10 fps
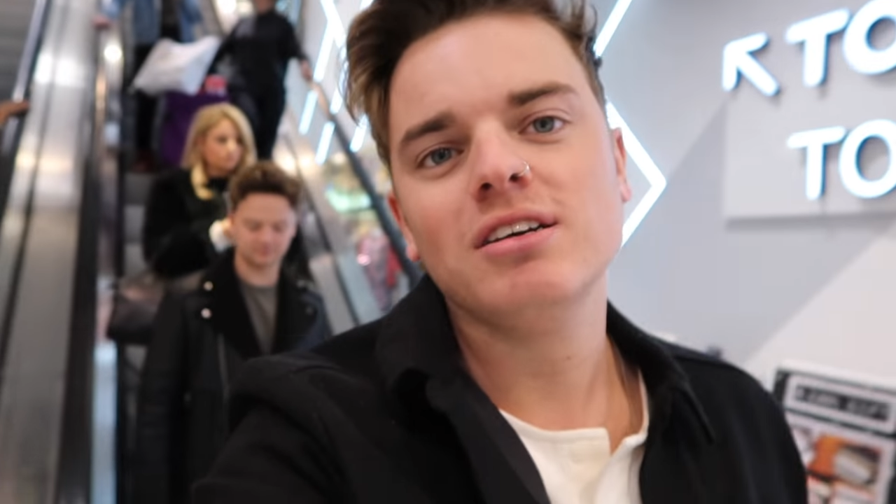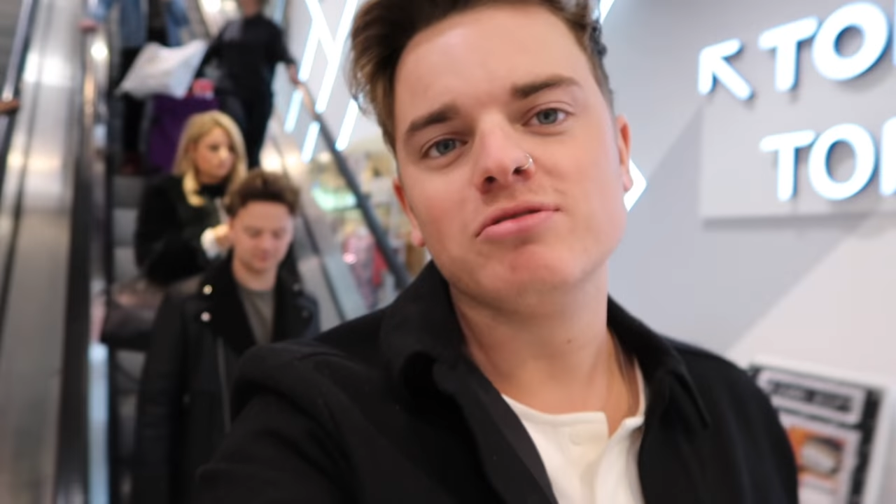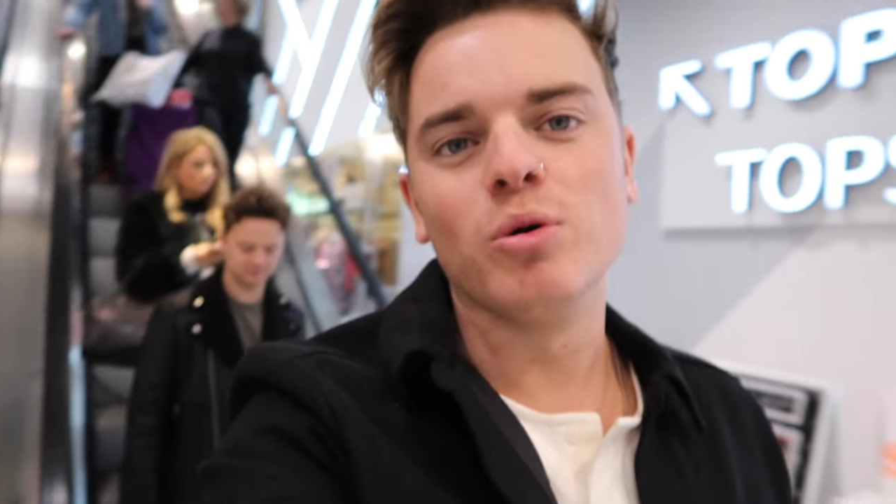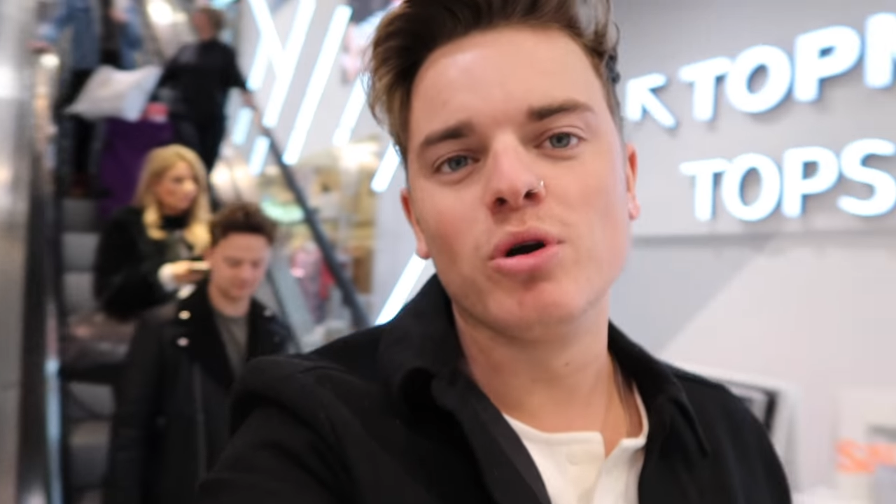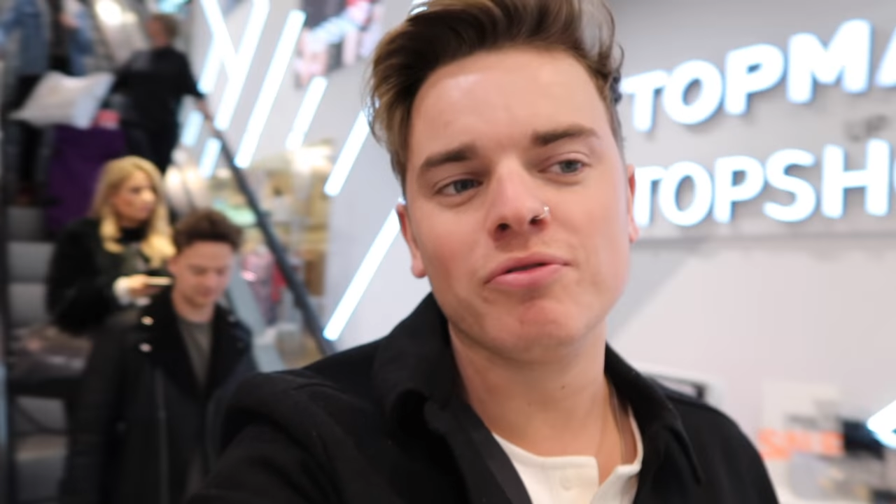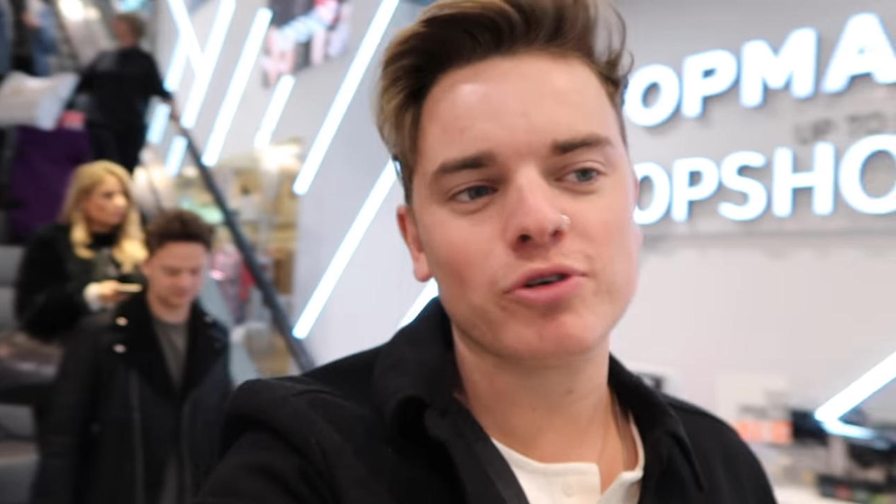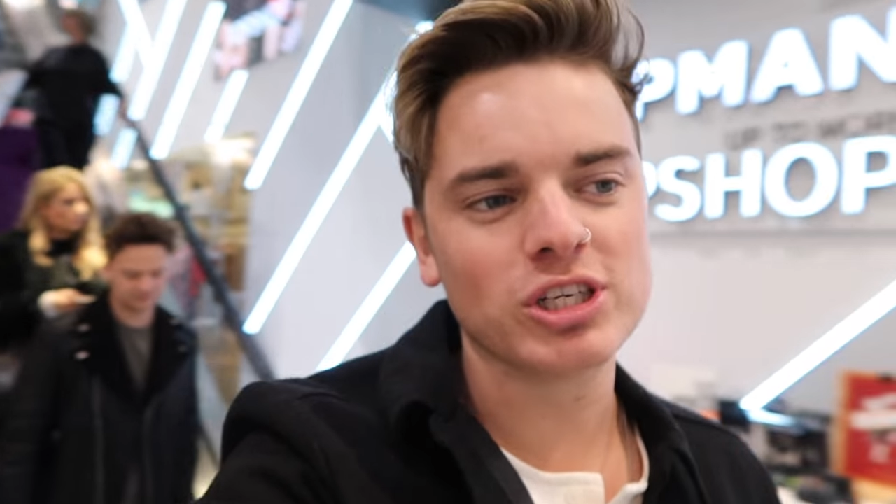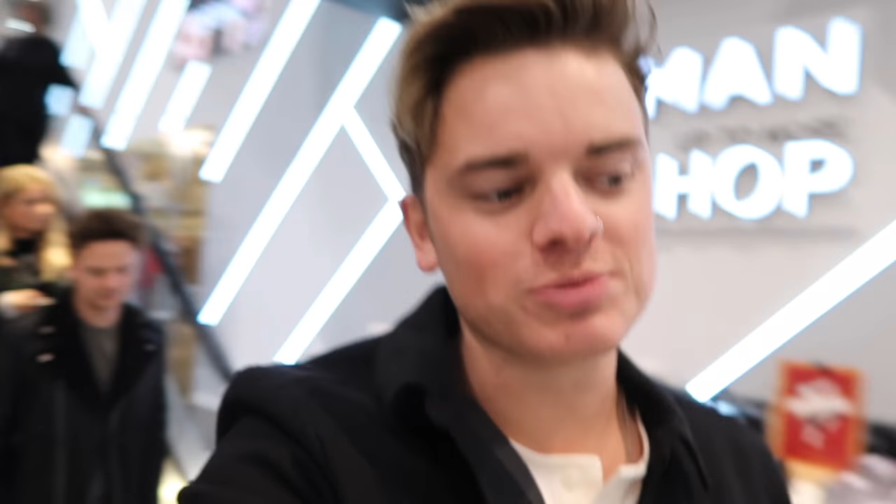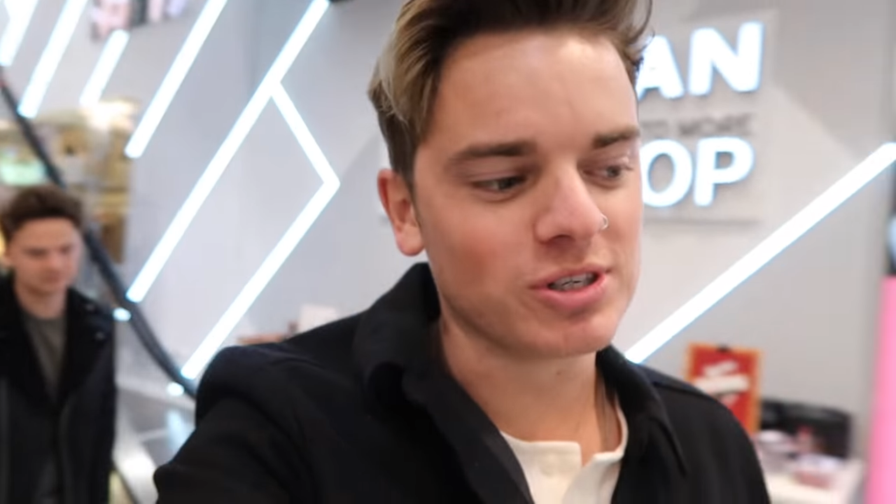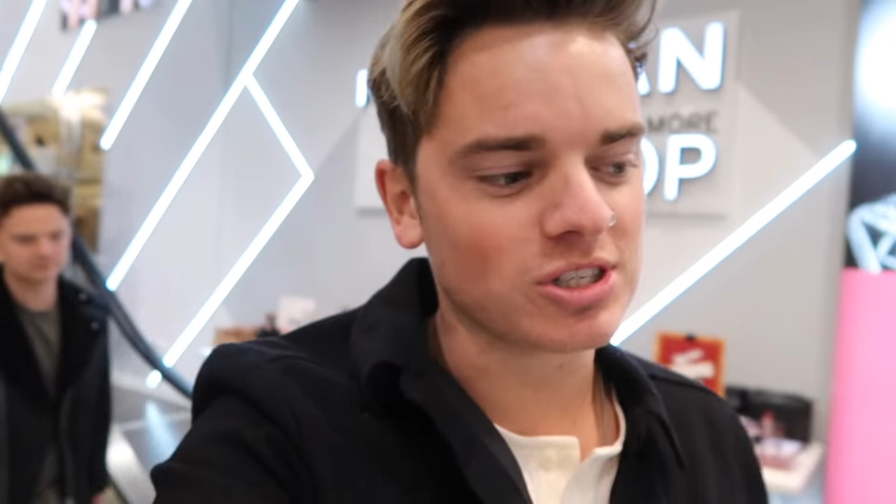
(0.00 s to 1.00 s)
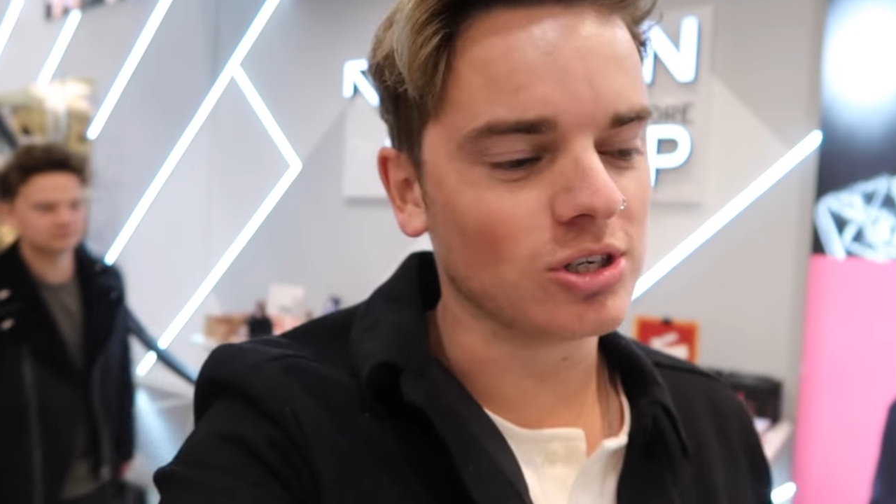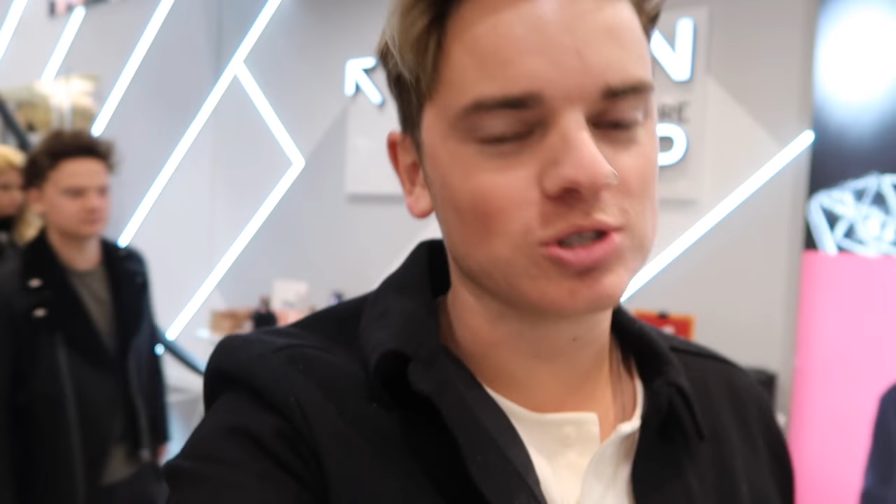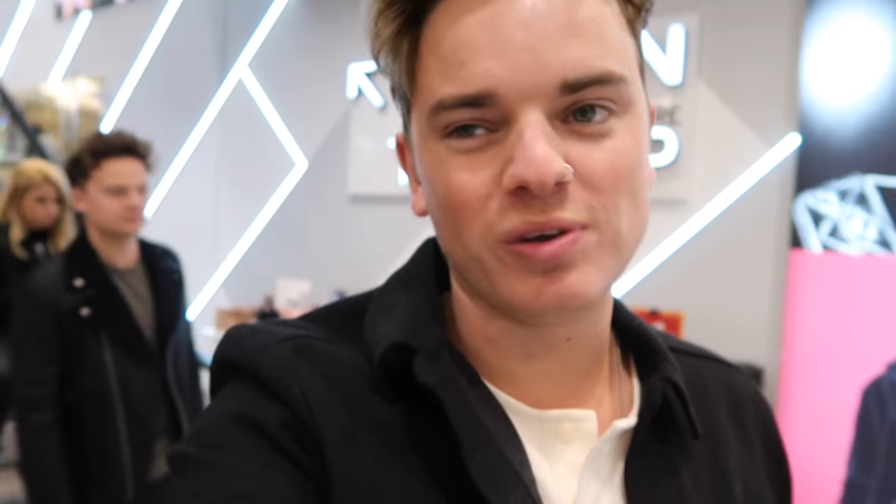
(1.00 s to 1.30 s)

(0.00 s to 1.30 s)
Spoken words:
for Christmas because